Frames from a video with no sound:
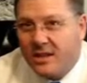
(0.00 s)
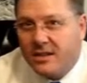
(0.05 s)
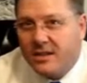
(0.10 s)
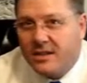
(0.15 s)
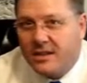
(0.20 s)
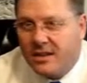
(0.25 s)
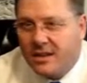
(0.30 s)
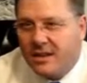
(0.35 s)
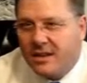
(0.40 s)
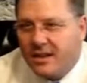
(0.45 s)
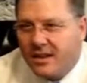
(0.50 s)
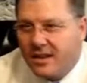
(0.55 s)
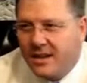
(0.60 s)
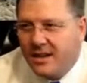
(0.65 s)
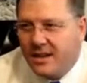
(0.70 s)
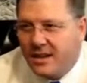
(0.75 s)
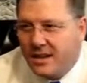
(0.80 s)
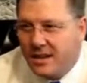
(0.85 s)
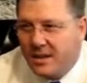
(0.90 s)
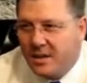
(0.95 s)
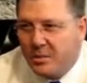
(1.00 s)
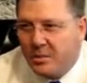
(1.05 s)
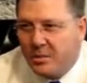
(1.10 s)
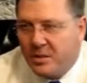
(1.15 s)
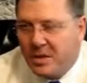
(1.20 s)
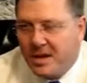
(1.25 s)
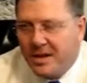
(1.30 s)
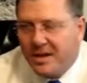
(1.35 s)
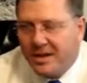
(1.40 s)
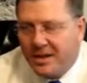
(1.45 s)

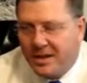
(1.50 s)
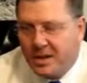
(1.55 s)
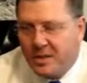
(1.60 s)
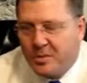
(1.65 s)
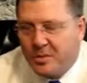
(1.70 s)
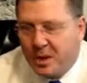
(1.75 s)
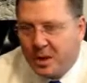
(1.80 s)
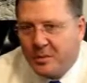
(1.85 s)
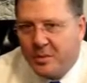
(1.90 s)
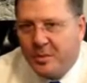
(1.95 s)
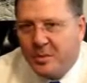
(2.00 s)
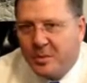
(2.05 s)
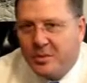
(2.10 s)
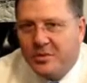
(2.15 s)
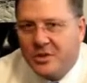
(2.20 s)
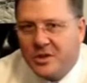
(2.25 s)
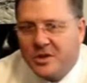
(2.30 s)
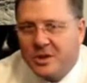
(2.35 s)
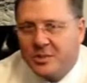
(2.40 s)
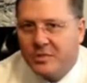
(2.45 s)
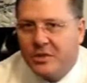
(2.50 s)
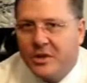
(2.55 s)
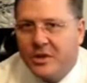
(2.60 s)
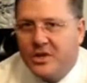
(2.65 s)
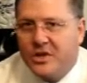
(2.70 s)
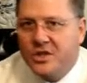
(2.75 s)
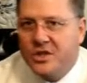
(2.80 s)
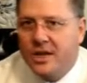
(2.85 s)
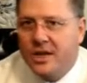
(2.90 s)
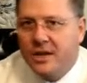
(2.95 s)
It's you probably just
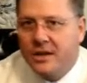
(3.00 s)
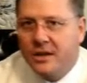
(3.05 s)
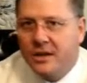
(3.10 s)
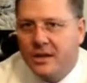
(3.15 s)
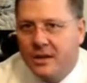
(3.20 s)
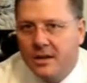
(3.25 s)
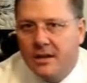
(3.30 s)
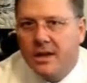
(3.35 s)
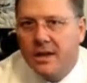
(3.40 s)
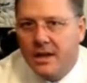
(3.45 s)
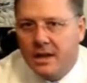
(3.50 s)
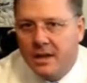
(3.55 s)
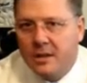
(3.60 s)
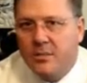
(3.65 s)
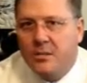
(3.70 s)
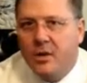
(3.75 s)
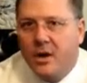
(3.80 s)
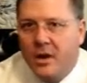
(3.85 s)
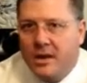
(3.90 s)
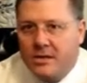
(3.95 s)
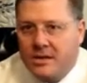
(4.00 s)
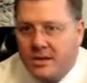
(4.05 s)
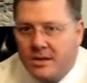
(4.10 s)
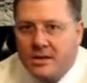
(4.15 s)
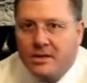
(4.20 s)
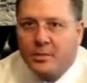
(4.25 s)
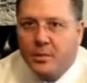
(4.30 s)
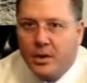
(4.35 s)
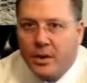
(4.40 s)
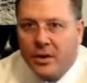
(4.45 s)
appreciate the end
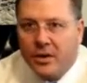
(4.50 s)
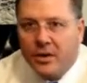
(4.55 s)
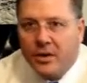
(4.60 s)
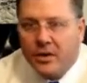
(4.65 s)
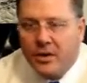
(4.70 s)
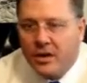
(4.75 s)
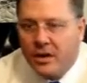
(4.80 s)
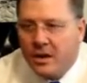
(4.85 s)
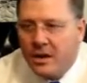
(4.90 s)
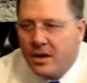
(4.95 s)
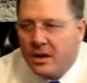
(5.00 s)
process better,